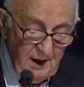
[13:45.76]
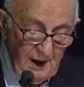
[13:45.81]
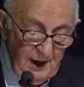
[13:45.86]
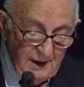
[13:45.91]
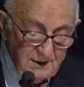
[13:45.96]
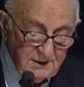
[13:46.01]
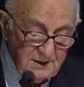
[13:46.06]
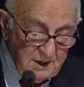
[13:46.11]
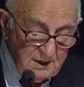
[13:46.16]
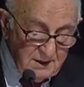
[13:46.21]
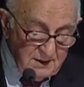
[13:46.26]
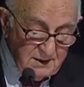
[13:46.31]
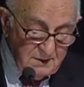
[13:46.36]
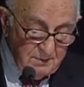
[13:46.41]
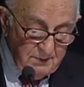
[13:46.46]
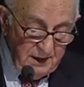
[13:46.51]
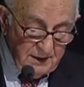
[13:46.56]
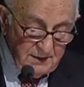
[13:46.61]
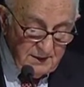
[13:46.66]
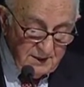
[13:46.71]
Others
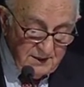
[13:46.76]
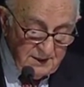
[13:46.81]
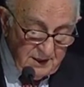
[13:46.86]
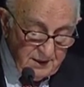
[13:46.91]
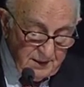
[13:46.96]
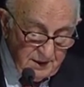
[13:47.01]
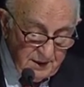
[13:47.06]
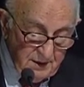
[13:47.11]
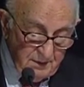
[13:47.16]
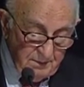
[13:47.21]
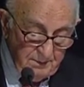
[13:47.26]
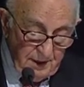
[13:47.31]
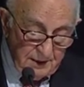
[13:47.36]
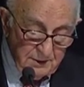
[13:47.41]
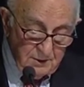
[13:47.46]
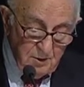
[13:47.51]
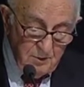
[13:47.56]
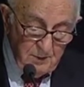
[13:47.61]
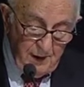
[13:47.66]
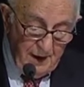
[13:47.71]
may disagree,
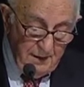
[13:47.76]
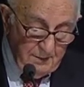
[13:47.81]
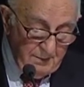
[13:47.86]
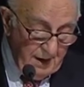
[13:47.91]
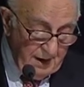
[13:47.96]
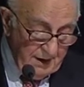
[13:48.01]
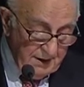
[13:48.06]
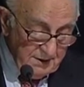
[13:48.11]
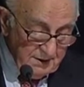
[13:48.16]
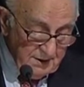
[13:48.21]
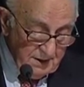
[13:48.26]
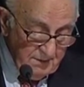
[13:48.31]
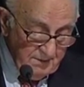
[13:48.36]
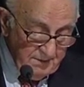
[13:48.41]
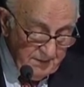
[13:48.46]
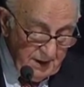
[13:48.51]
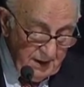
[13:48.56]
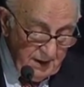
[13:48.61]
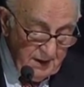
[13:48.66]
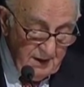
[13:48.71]
but to my mind,
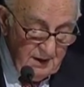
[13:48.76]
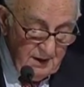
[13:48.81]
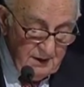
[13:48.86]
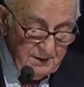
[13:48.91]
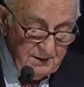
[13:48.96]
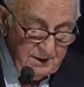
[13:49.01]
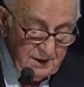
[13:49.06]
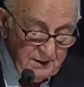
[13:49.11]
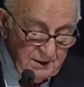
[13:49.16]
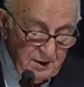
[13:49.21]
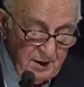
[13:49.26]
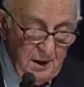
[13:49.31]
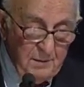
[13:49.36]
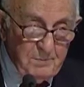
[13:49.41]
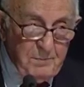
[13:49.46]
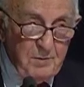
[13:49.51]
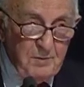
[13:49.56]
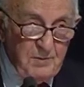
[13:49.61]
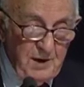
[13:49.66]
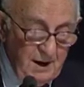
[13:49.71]
the
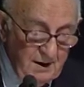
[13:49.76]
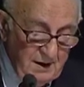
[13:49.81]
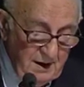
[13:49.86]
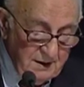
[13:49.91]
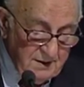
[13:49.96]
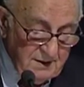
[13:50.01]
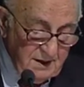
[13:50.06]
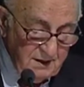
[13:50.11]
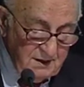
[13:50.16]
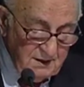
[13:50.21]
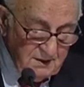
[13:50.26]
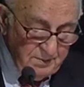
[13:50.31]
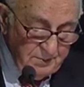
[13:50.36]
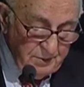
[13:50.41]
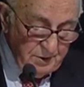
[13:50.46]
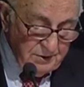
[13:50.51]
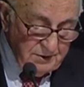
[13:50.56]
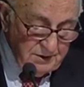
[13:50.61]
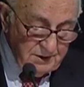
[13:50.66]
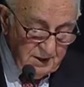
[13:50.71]
tribunal and its
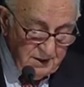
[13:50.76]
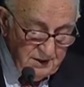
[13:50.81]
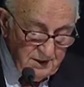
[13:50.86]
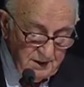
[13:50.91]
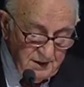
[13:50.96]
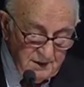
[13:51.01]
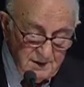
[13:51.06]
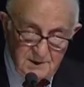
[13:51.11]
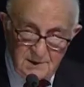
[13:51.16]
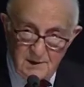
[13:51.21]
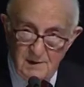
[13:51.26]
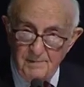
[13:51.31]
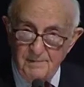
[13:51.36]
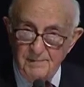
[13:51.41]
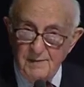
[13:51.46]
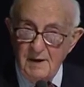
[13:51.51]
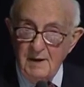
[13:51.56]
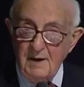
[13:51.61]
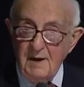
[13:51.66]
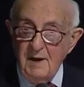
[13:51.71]
proceedings
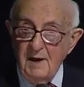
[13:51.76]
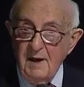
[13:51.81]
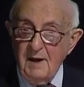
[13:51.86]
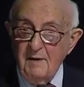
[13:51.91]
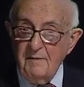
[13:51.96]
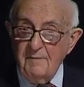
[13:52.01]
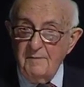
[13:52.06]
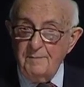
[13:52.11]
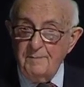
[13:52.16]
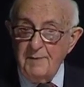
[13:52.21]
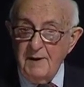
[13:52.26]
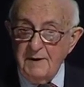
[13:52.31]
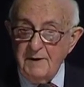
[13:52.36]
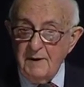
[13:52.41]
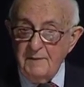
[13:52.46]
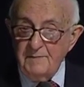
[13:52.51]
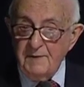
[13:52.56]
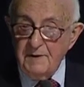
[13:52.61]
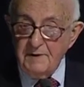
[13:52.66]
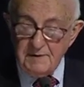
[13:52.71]
have
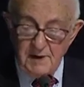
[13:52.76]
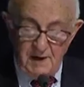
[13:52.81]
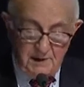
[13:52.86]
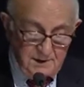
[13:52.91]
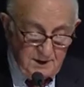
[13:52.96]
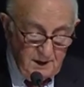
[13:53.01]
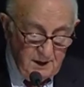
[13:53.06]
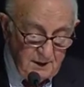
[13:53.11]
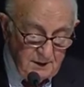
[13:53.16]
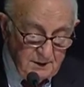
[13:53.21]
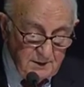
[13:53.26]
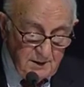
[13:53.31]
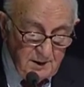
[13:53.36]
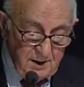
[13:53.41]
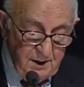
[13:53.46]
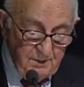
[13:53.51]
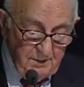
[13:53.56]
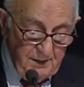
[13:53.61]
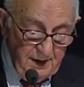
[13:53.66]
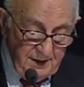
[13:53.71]
benefited
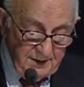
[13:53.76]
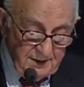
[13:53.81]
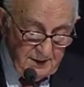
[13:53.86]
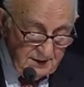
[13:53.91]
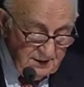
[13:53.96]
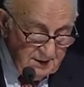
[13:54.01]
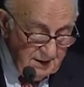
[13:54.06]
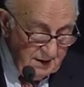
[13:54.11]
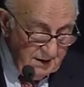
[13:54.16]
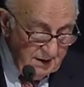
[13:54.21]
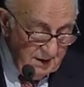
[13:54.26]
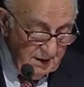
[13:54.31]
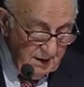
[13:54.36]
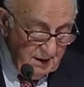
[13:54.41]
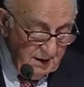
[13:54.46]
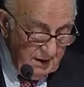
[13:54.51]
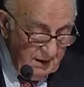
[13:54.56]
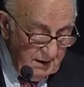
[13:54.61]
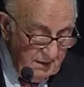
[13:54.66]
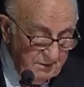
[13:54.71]
tremendously
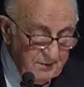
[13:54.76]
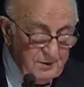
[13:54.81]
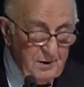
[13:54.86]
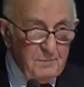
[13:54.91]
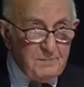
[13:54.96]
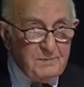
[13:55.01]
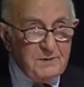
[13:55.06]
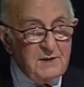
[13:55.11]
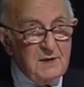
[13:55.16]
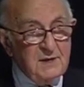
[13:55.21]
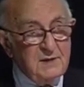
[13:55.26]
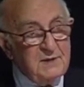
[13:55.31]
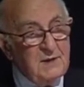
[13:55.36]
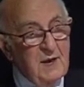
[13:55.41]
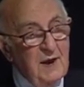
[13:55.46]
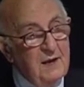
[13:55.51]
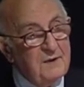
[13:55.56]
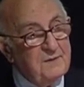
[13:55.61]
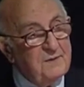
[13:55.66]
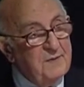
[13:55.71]
from this
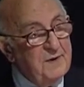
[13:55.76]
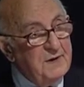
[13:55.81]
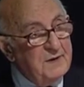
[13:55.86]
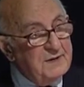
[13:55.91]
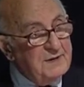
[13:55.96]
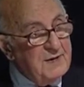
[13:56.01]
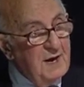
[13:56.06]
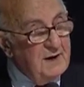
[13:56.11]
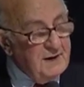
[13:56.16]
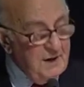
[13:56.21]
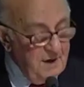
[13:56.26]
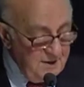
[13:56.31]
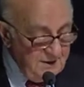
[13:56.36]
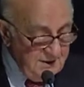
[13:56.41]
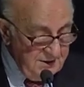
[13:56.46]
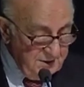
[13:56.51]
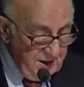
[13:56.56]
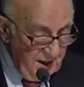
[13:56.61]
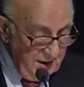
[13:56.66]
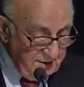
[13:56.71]
adversarial
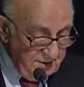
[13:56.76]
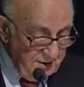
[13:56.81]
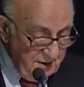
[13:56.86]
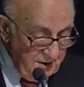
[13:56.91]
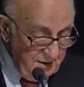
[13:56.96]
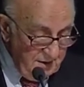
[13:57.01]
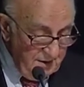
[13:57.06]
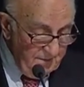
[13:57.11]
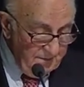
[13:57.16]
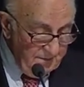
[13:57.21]
structure